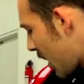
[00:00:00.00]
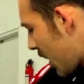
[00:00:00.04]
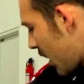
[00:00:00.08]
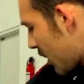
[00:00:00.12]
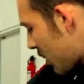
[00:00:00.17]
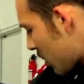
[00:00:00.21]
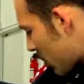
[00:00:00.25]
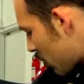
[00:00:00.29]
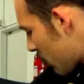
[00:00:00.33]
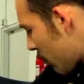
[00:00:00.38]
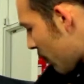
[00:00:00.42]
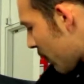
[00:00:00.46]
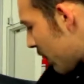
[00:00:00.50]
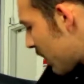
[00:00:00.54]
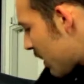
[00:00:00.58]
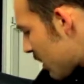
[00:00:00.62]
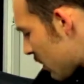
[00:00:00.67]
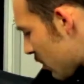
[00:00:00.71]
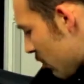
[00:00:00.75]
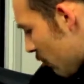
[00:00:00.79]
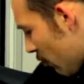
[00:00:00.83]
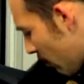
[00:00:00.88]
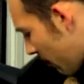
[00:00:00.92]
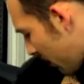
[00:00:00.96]
it's super
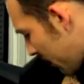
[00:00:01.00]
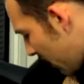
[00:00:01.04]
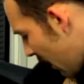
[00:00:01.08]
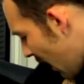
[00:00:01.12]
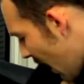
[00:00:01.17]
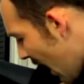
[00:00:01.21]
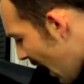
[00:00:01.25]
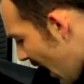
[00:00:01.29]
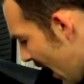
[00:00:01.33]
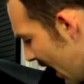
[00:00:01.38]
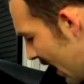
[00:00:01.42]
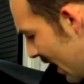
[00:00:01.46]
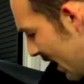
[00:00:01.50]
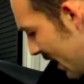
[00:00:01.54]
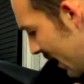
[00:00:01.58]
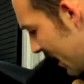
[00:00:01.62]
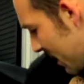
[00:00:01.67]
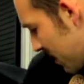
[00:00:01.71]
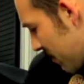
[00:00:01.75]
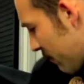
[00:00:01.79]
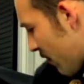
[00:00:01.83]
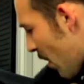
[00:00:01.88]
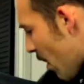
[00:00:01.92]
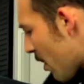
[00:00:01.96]
easy to apply,
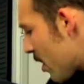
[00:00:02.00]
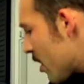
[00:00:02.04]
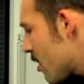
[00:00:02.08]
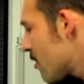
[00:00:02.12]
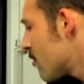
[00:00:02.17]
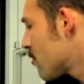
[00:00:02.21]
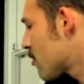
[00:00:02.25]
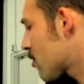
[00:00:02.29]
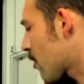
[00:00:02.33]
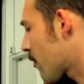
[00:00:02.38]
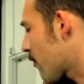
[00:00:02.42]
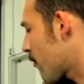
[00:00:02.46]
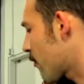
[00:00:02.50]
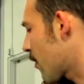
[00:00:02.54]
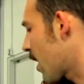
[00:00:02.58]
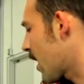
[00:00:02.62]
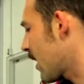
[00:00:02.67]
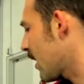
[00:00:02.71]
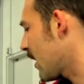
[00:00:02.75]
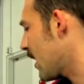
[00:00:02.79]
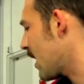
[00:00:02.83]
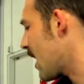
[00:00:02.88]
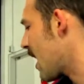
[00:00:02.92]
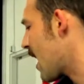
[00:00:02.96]
it's very
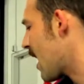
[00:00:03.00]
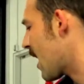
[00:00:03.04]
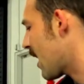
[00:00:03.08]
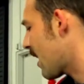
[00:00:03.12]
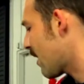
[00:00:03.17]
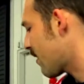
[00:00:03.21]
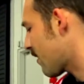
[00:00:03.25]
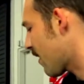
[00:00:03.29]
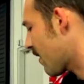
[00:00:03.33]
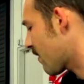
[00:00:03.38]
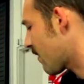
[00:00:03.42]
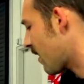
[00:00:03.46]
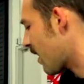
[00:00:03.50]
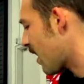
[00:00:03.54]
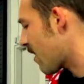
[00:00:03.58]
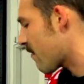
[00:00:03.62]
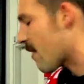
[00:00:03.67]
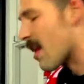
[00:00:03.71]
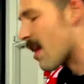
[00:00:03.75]
user-friendly, and it doesn't